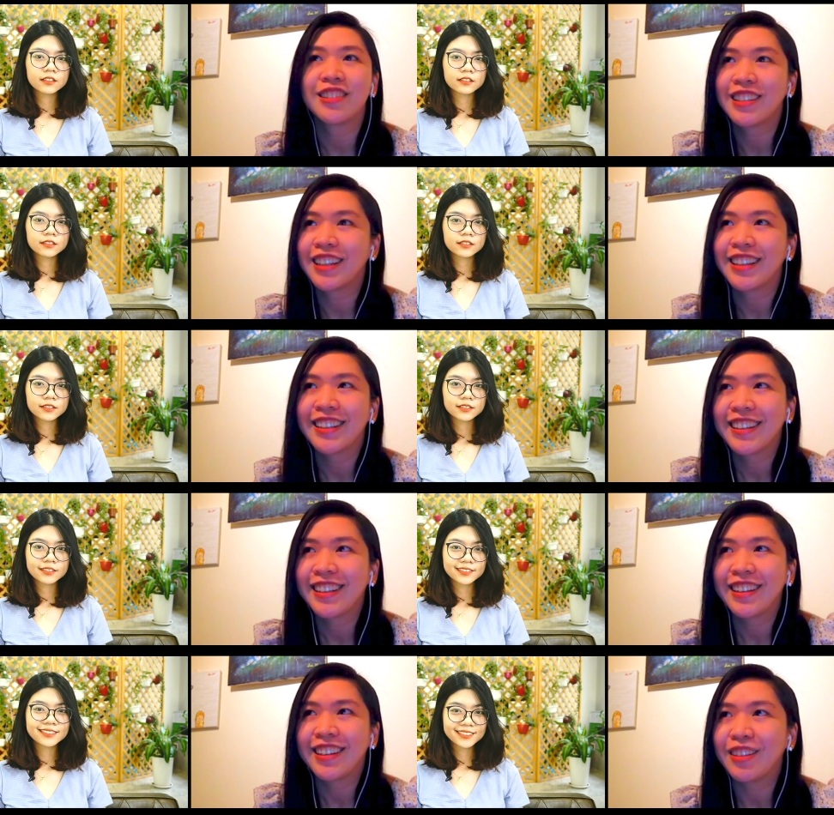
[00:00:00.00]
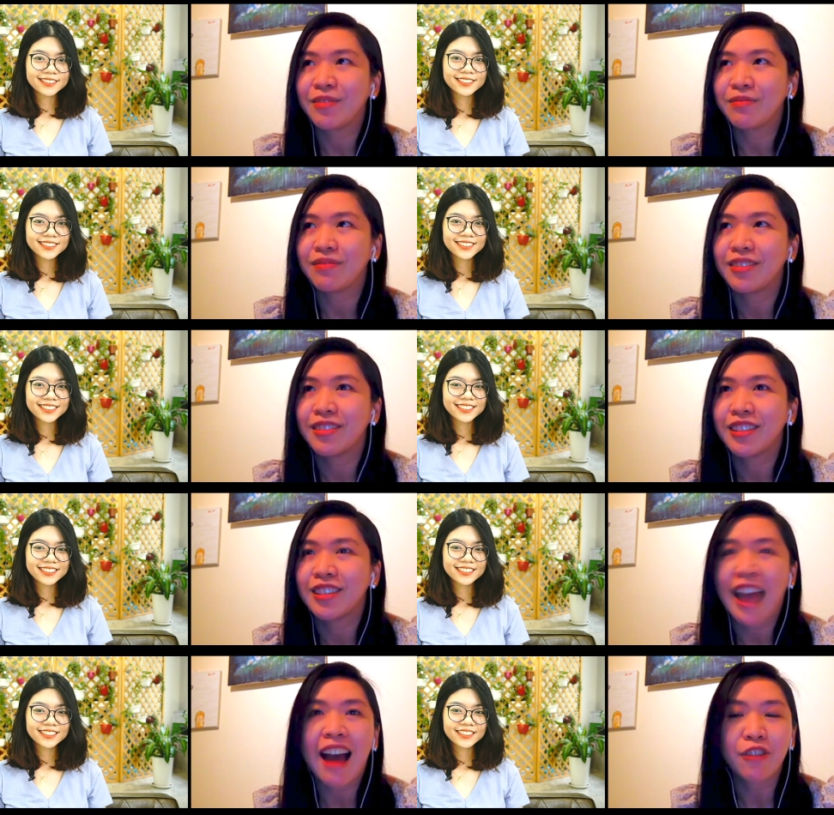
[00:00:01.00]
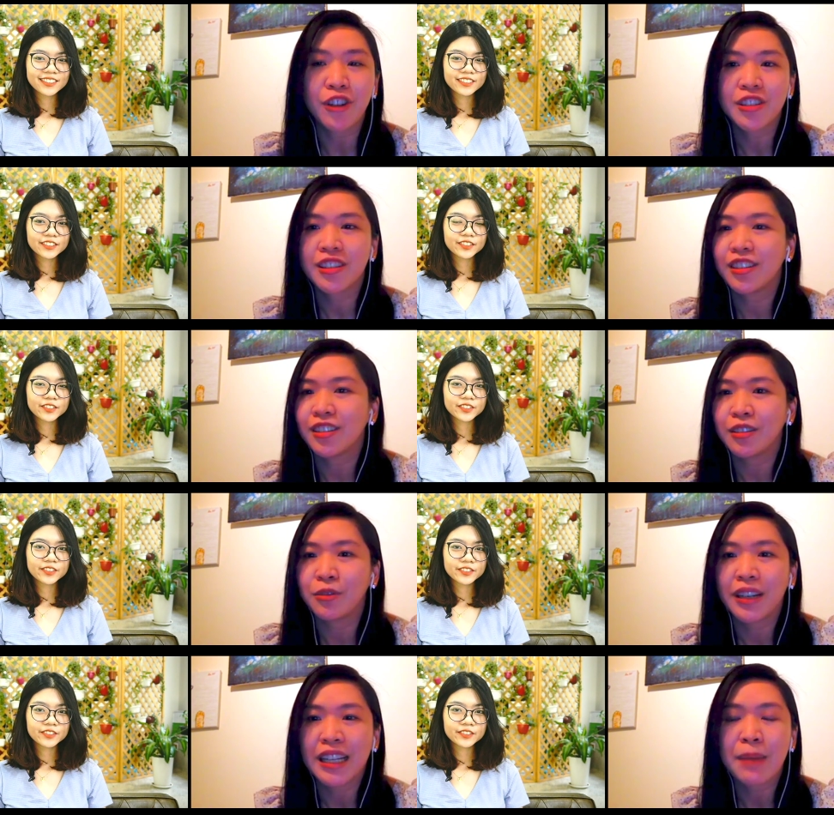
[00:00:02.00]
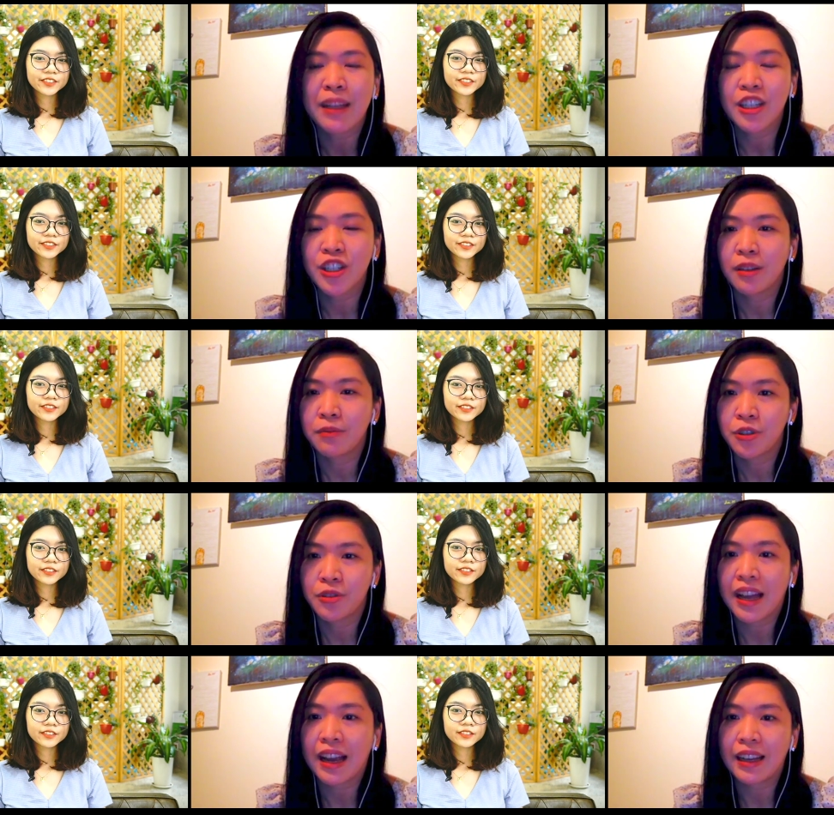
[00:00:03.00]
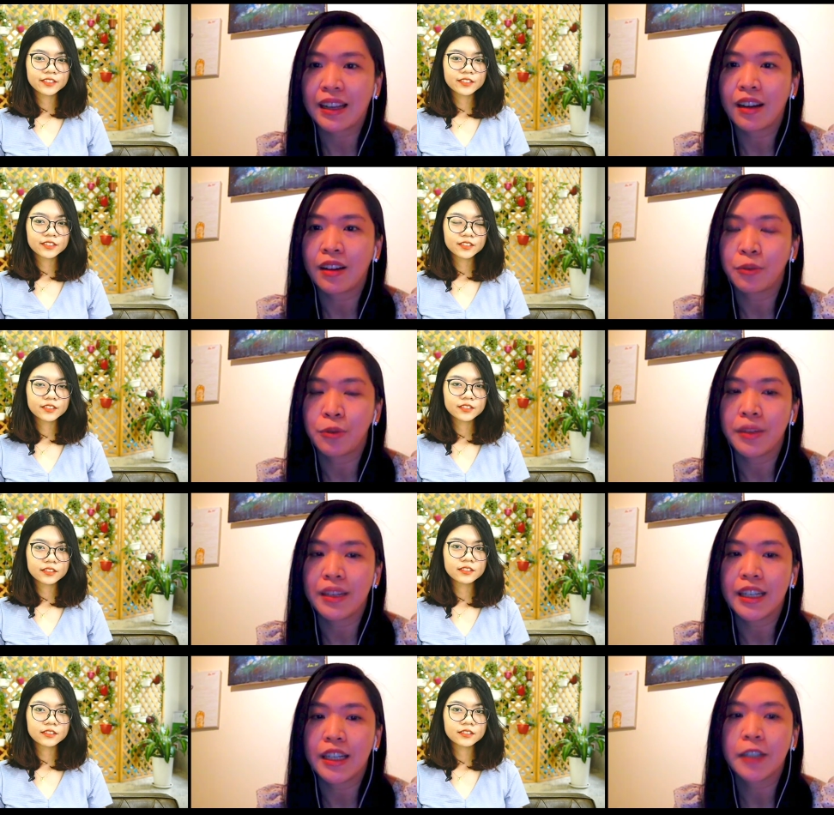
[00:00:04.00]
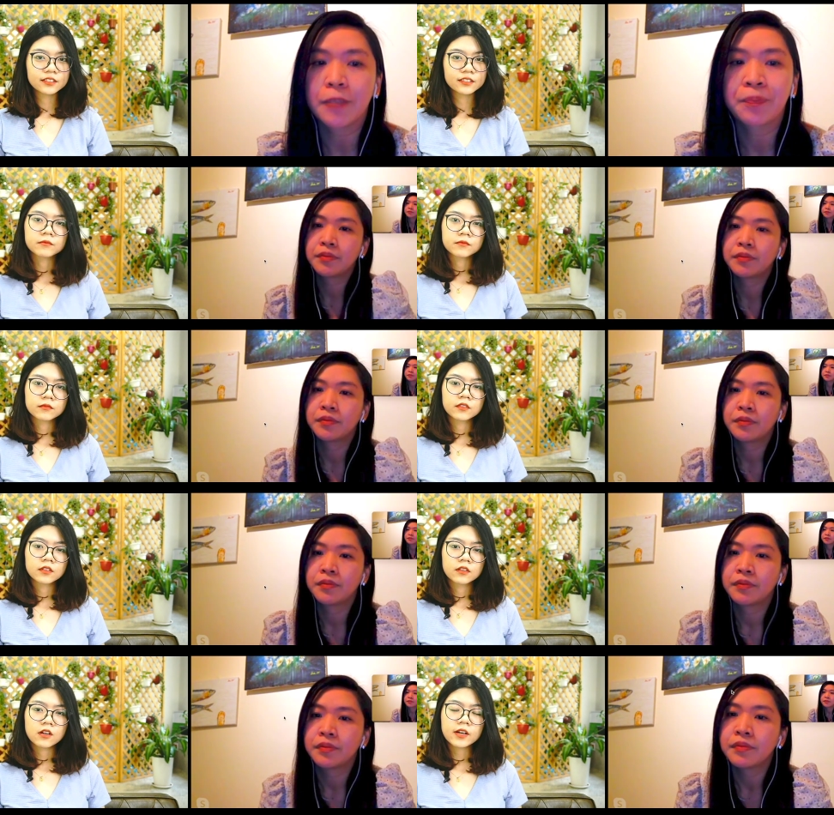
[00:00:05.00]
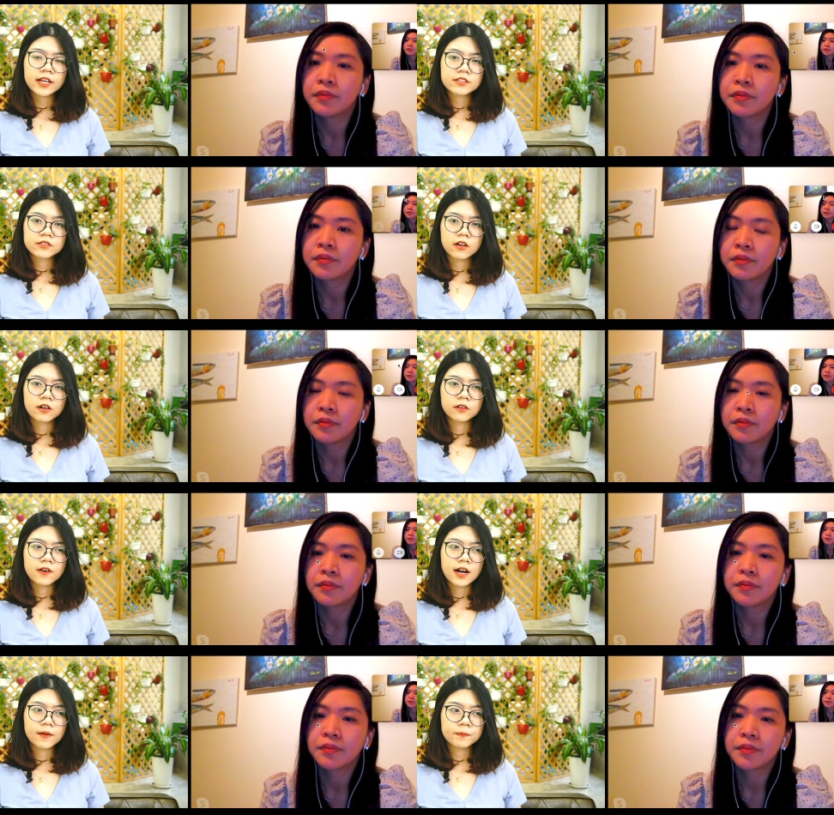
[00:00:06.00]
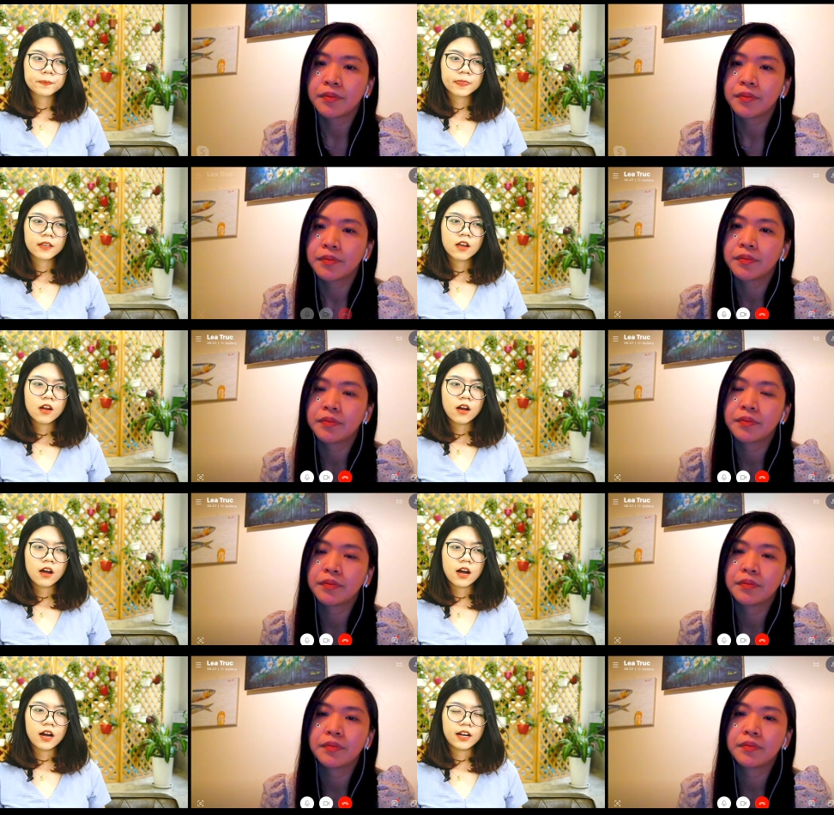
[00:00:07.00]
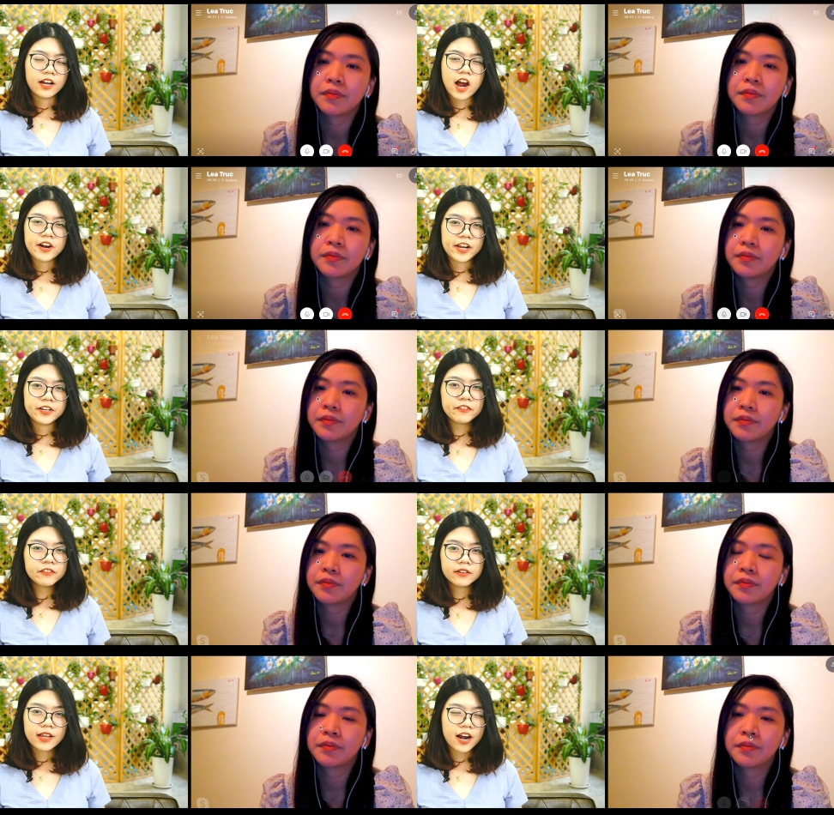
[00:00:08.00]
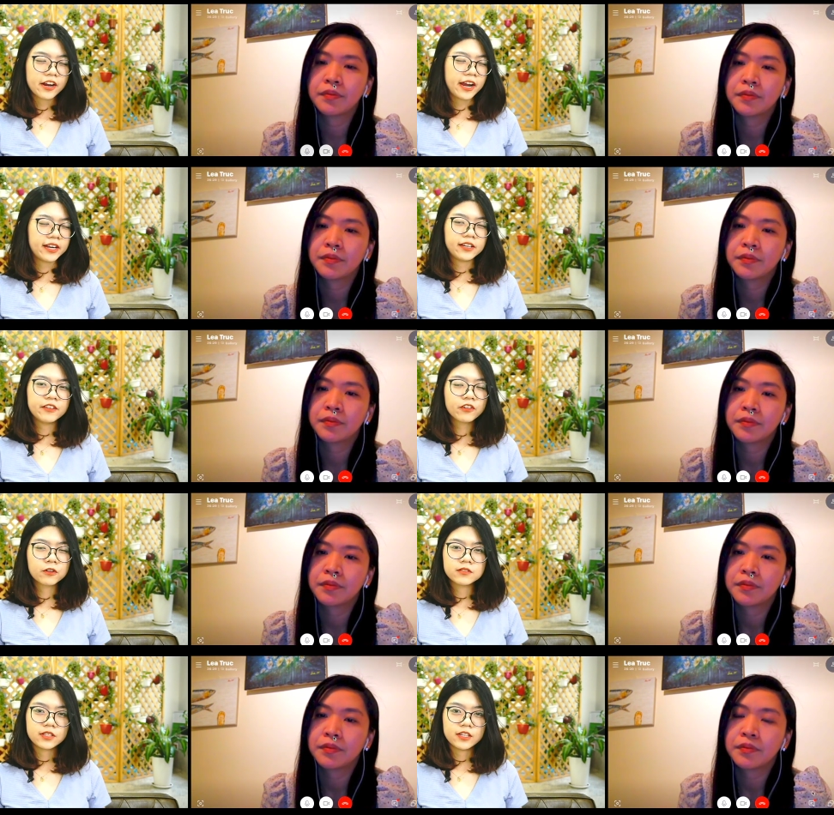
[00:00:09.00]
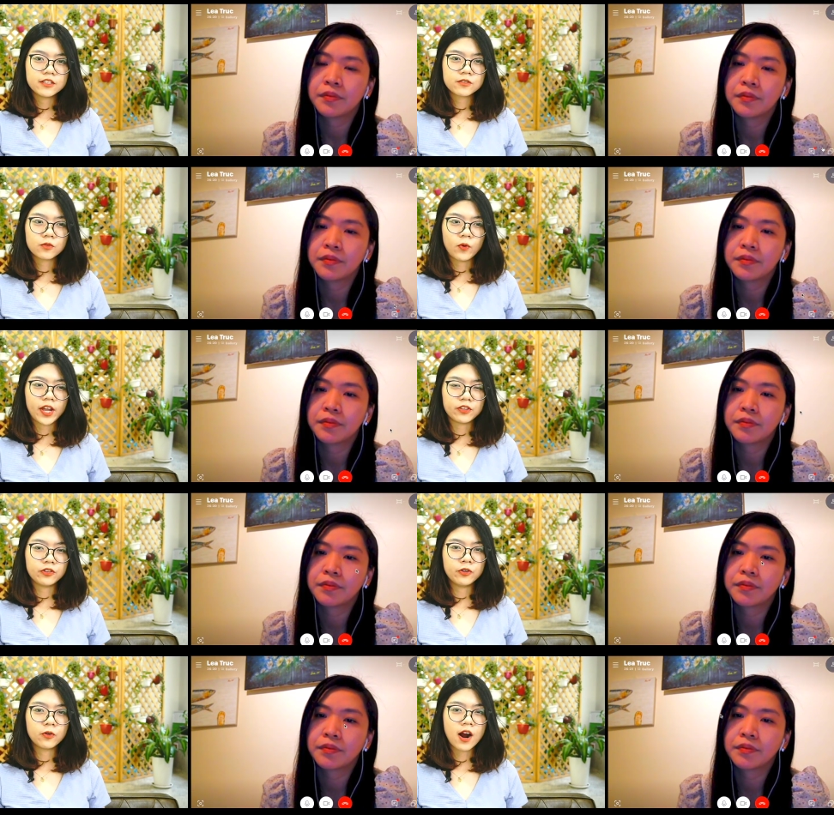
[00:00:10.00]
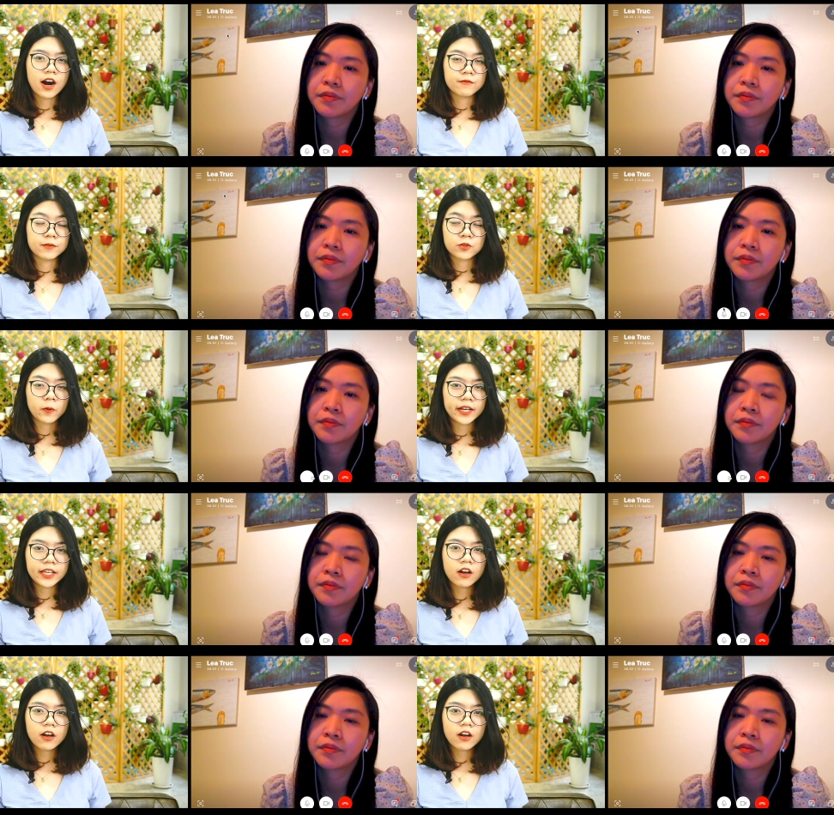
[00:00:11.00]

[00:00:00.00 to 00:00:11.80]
Speaker 1: know like um, the, the average you know what expectation of society on women here
Speaker 2: Okay, so um, uh, are, there are there any difficulties when you are persuading